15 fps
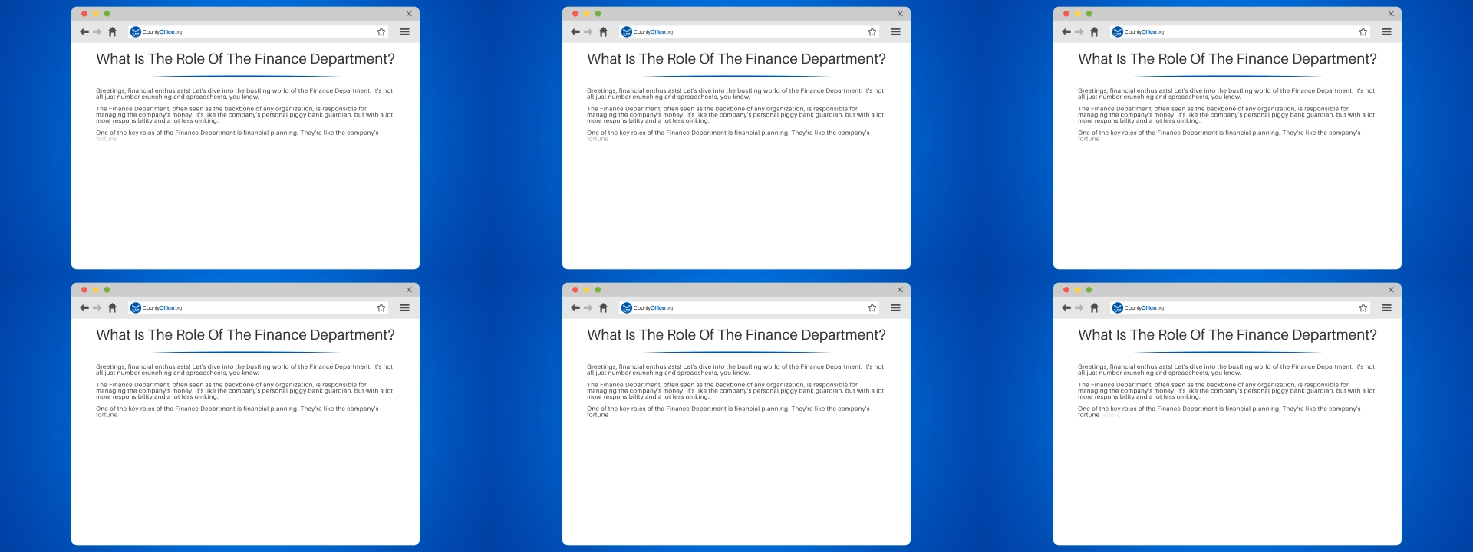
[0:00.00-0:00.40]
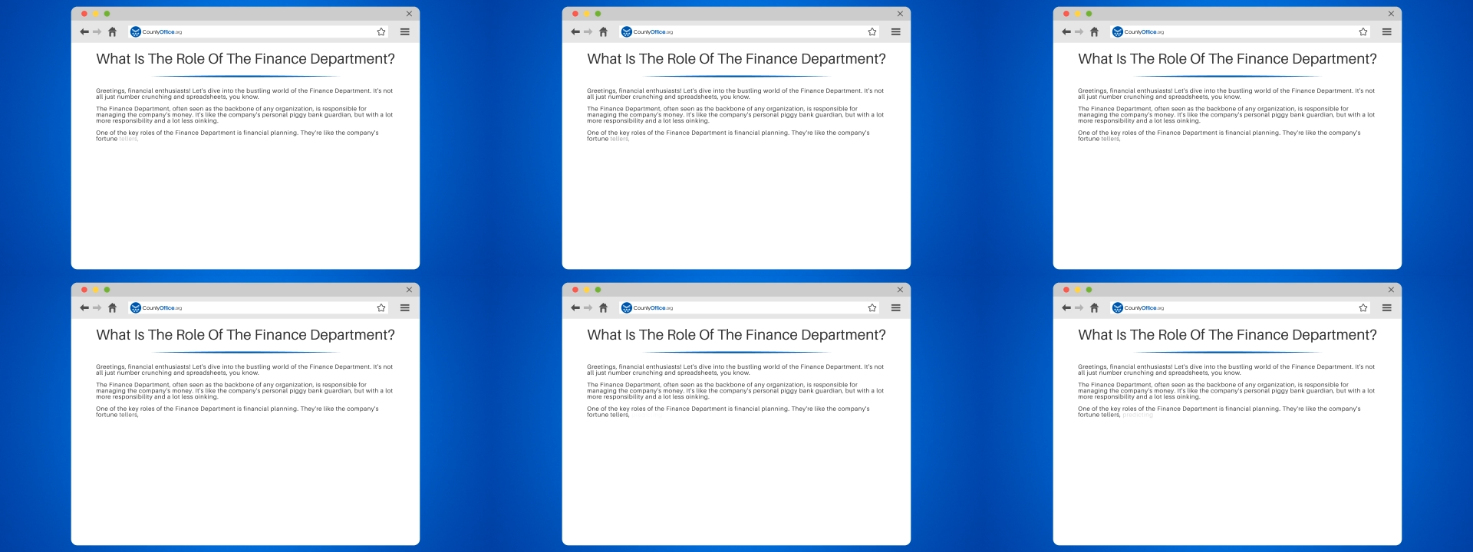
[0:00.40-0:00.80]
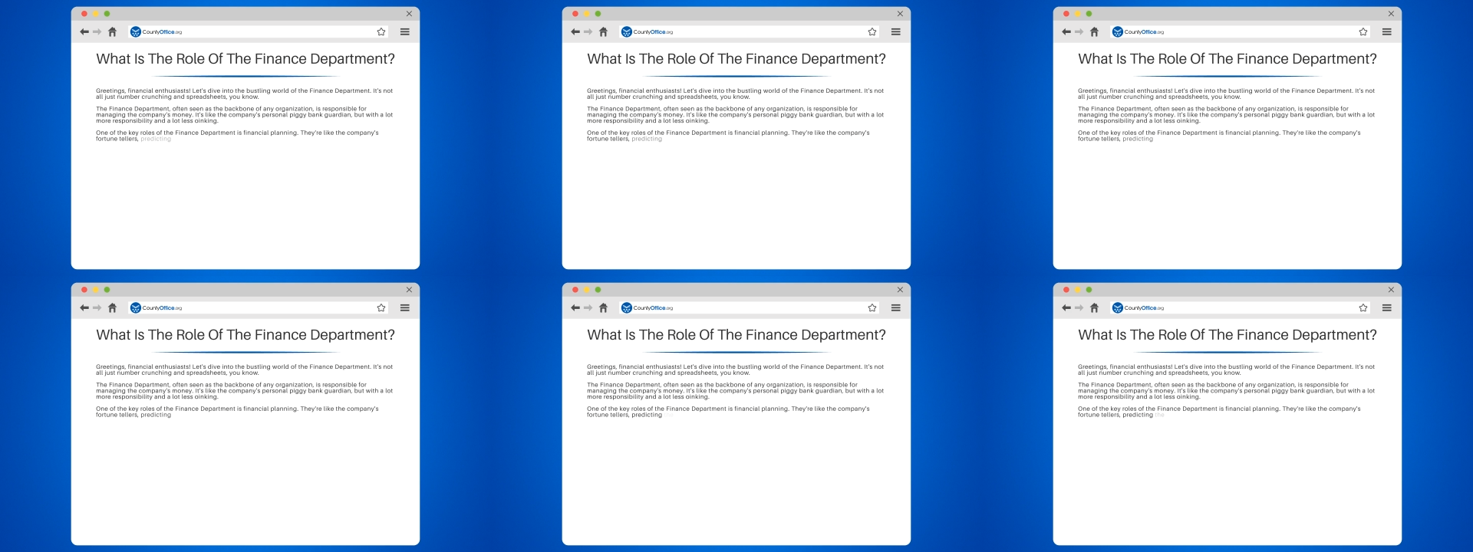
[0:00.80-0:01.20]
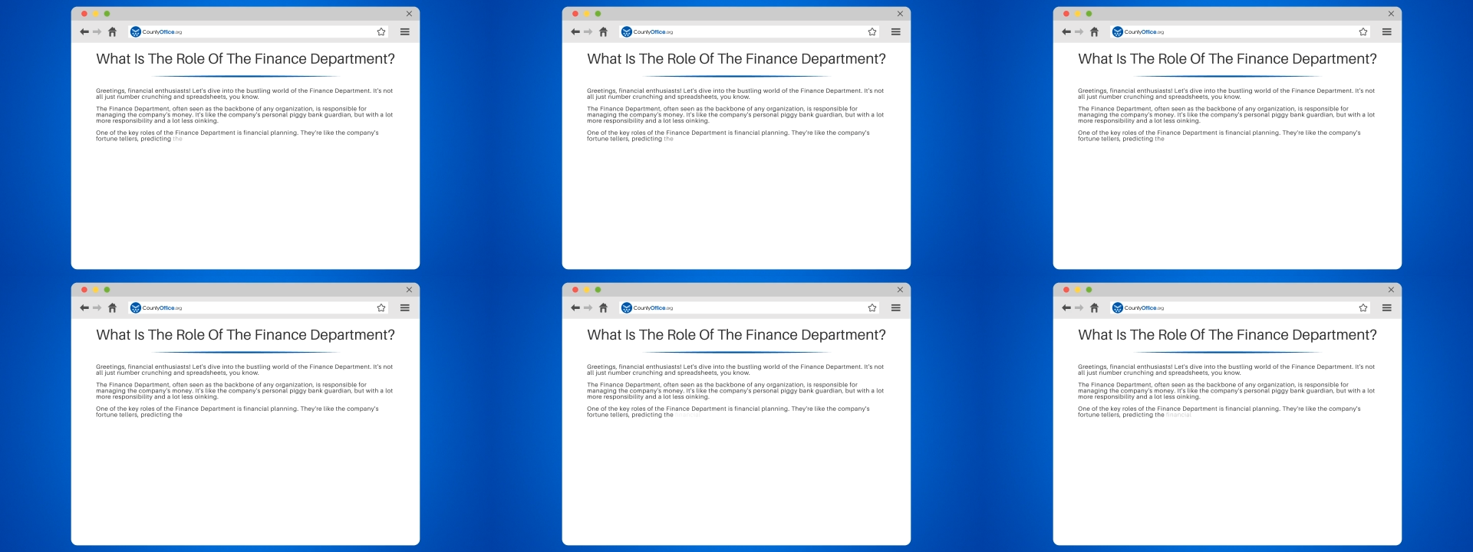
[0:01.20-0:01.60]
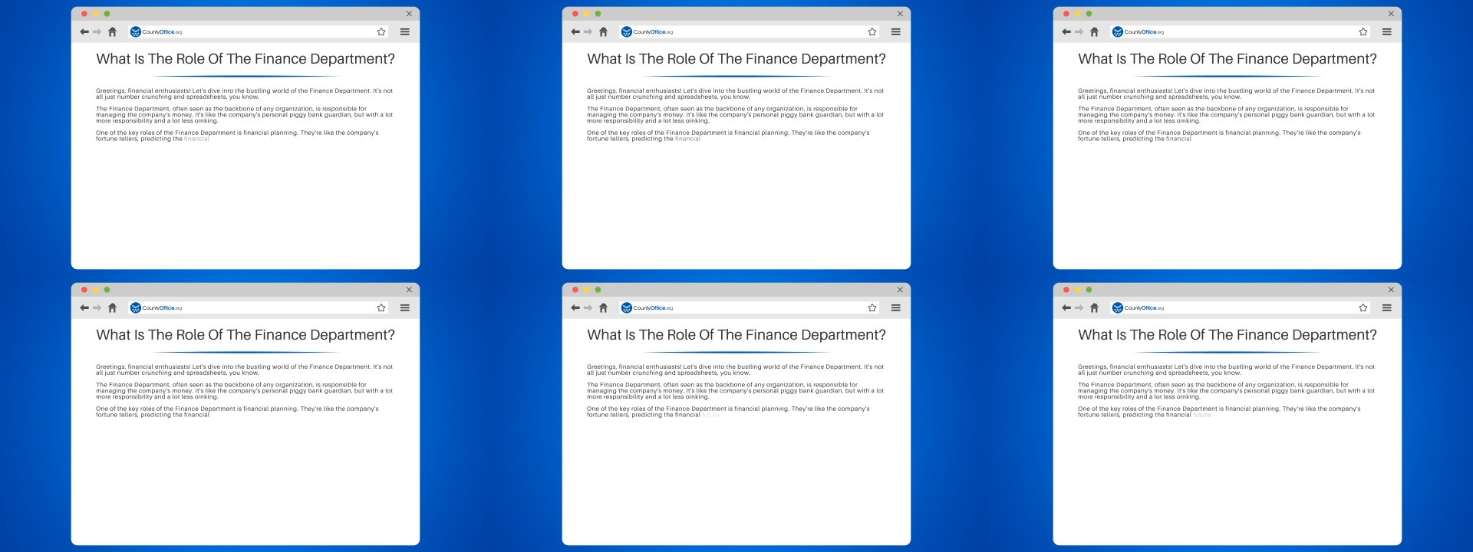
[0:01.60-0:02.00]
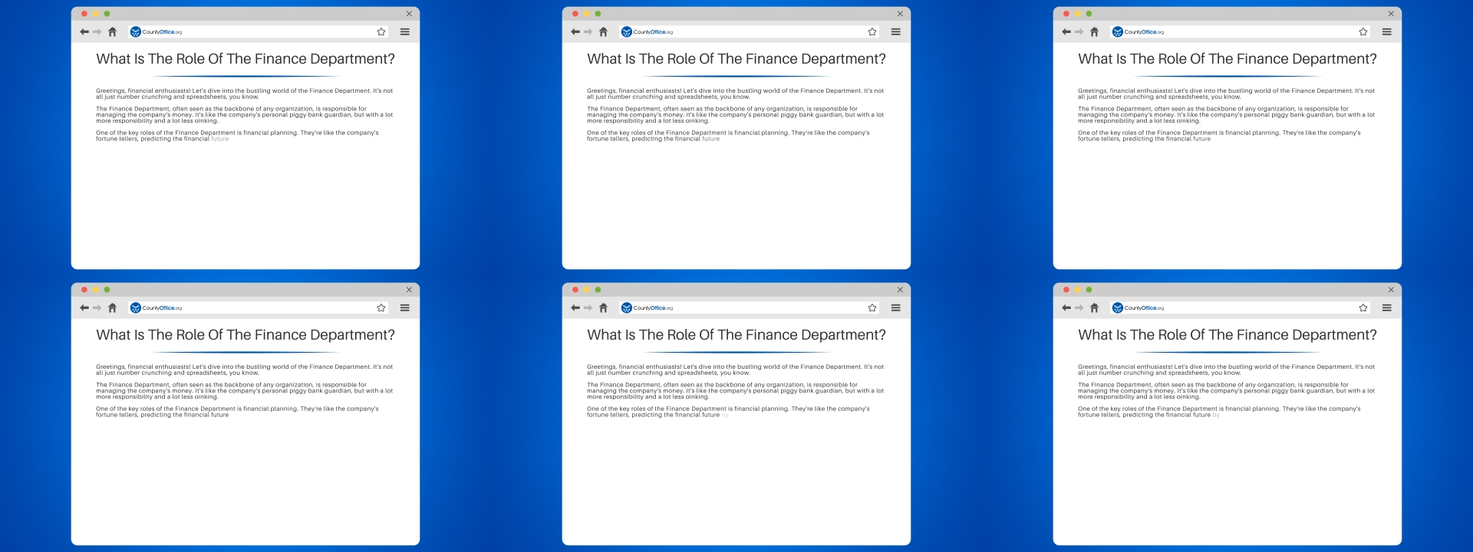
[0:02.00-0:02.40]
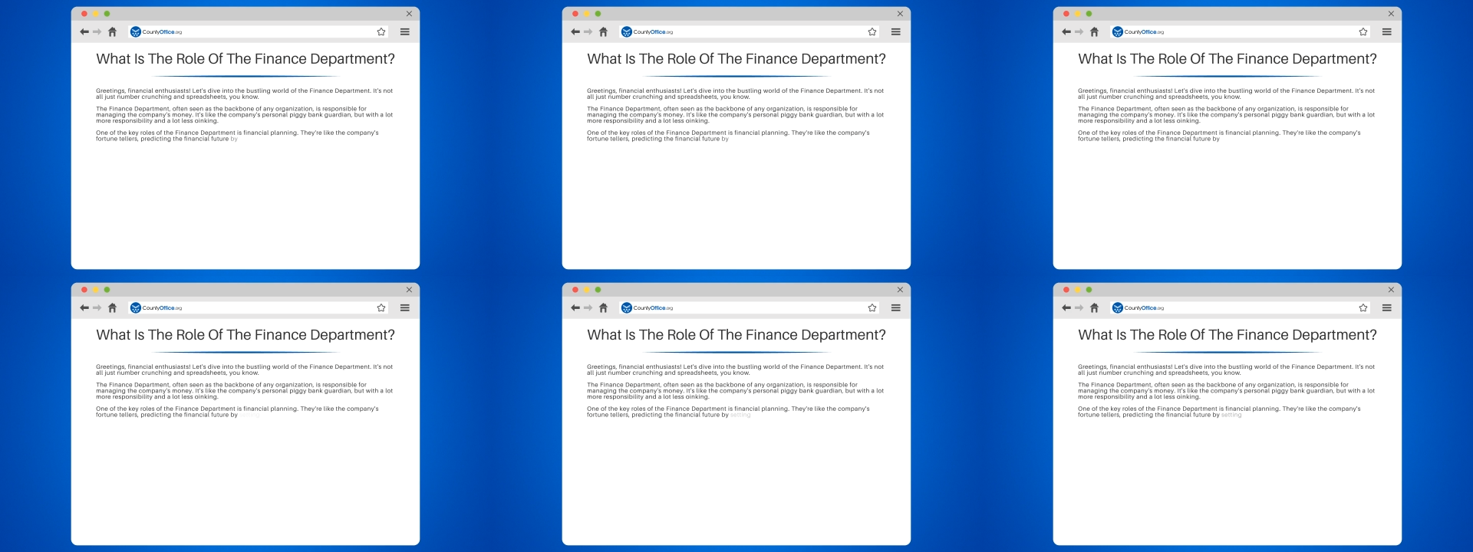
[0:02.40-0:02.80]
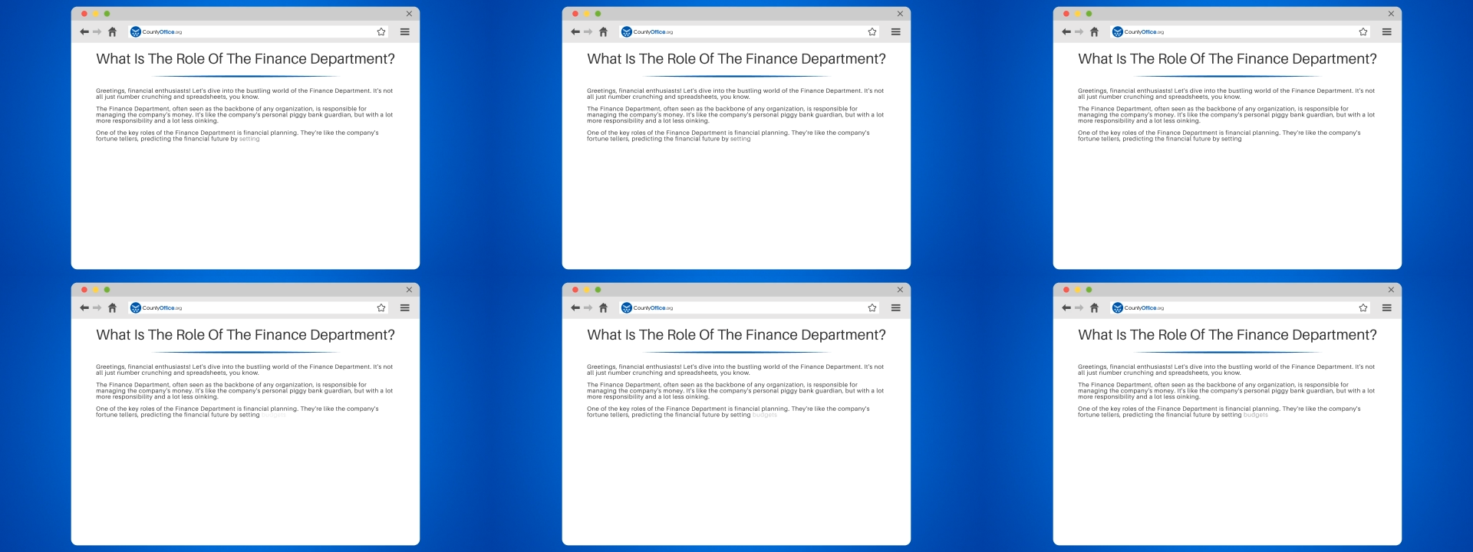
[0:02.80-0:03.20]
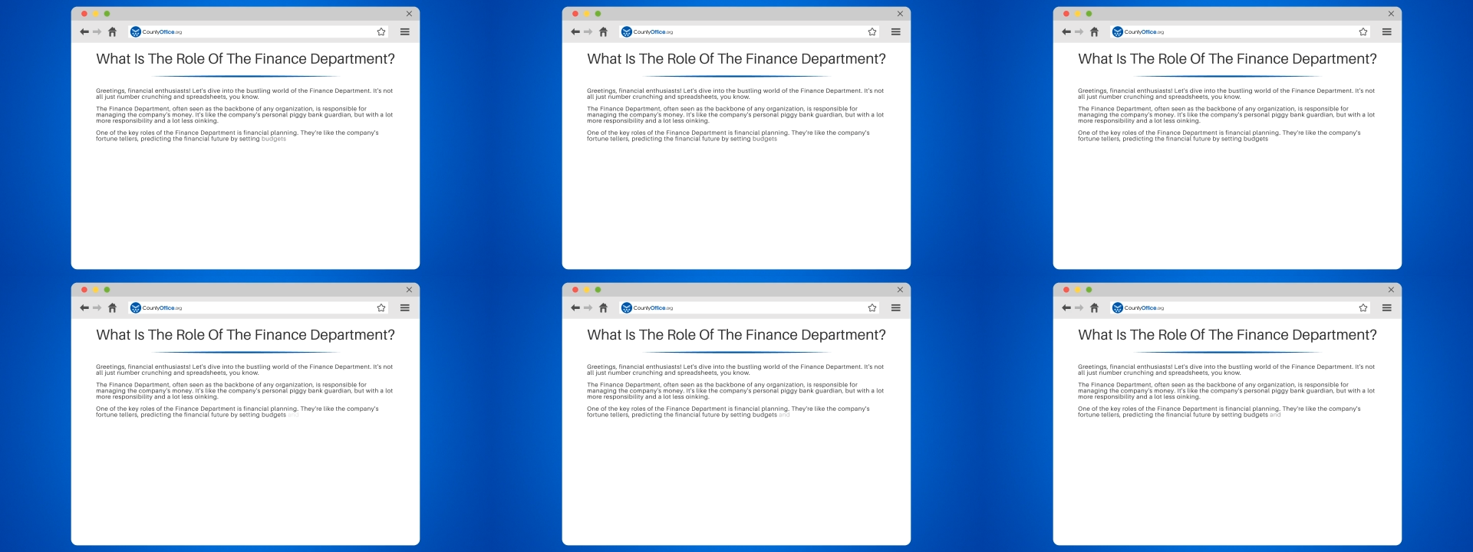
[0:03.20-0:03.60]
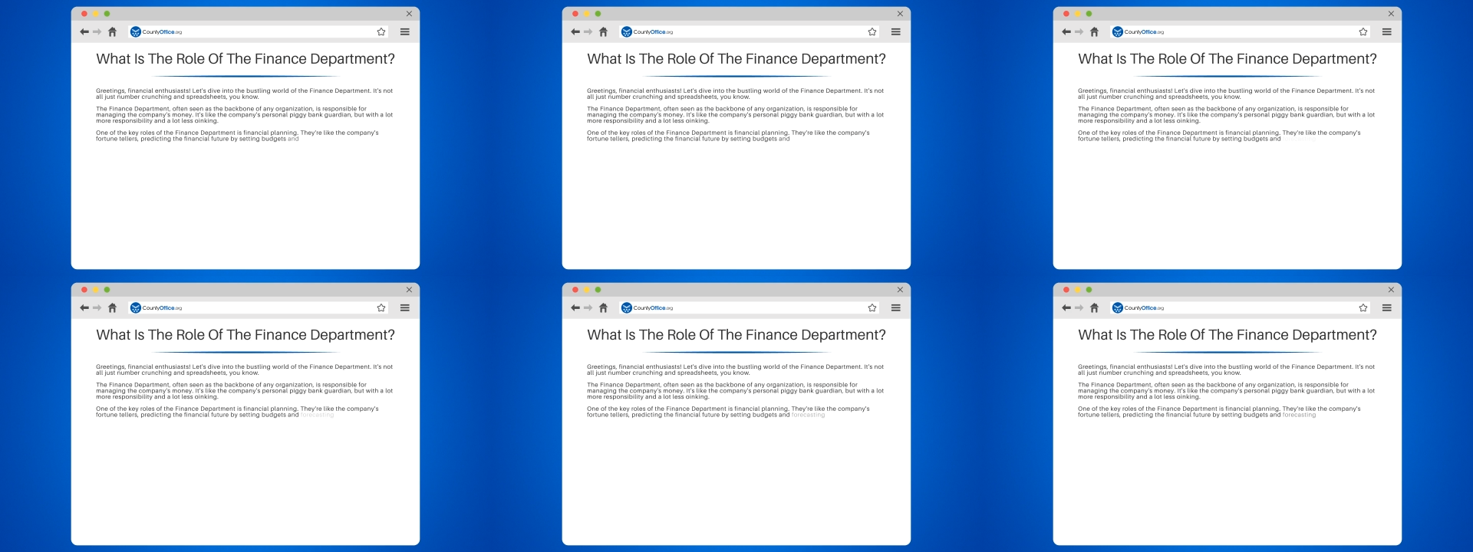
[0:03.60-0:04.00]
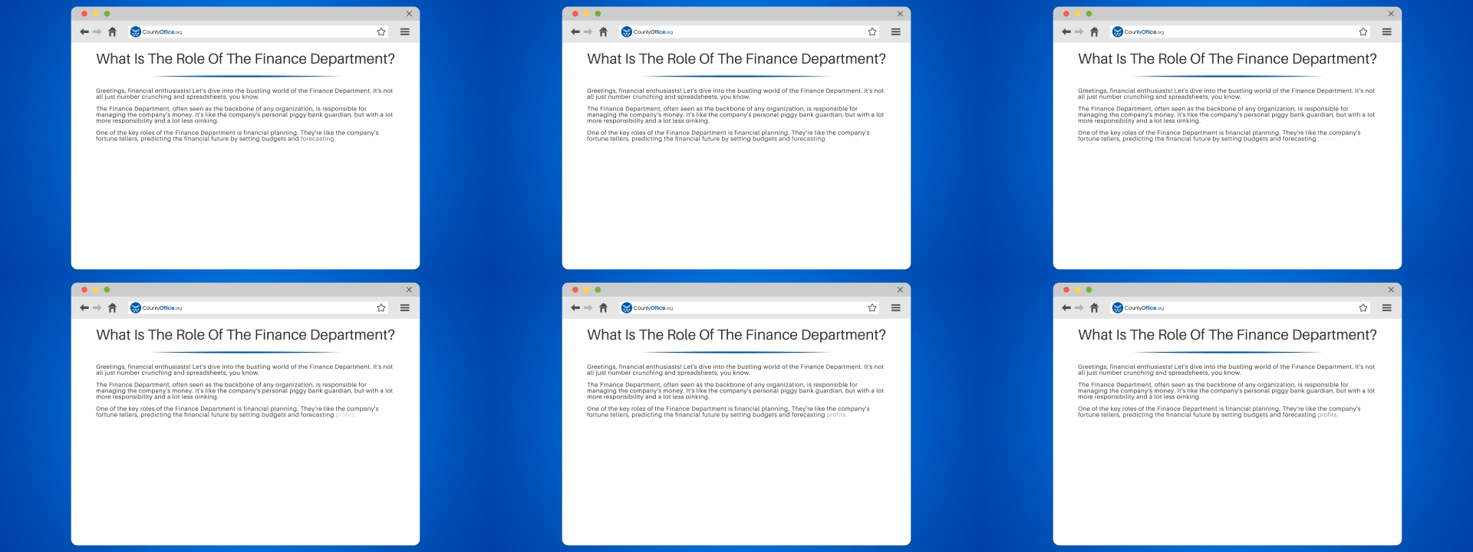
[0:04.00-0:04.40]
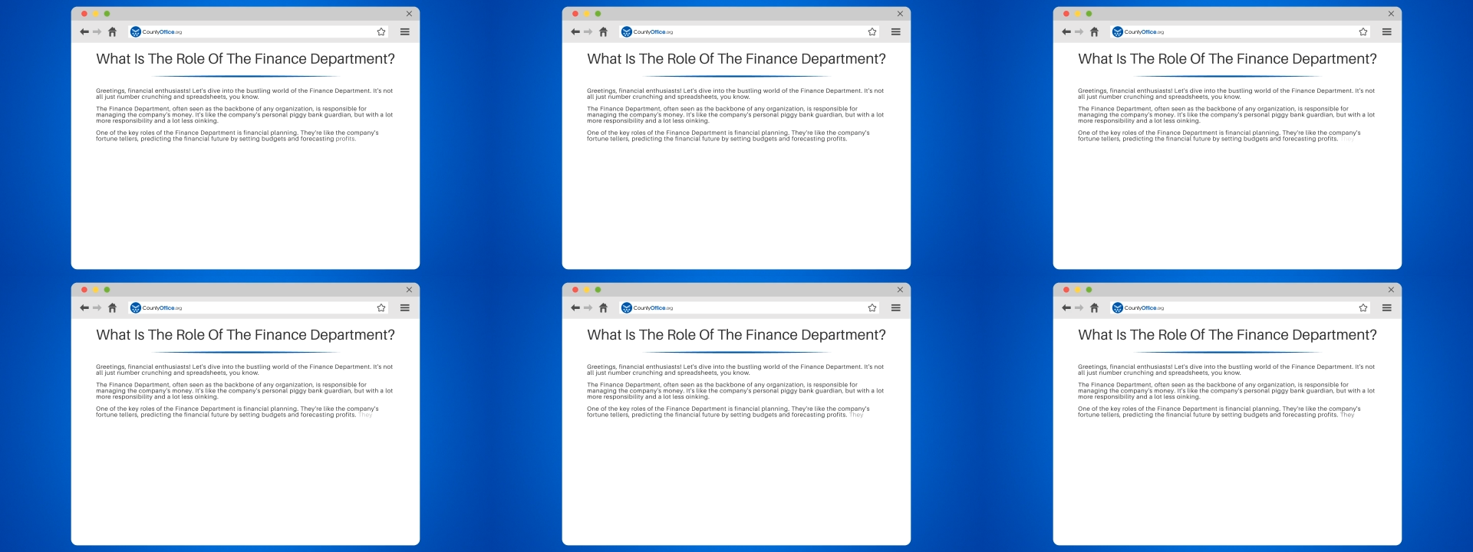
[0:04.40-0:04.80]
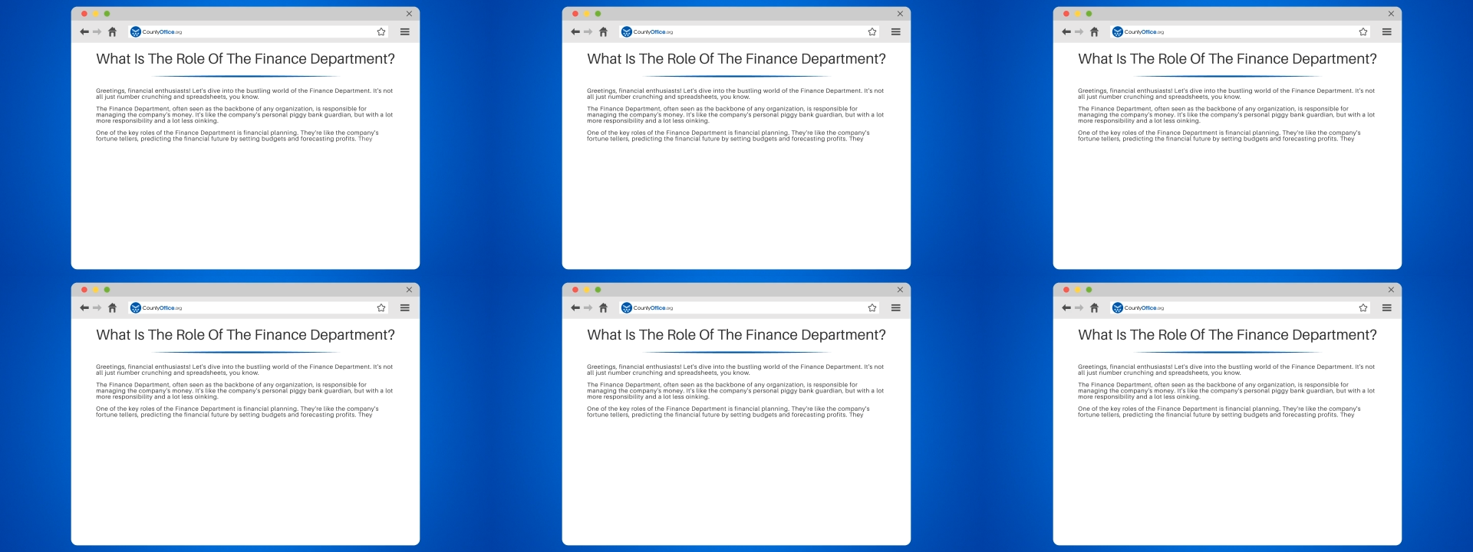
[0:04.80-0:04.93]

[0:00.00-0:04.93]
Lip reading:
No face is visible, so there are no lips to read.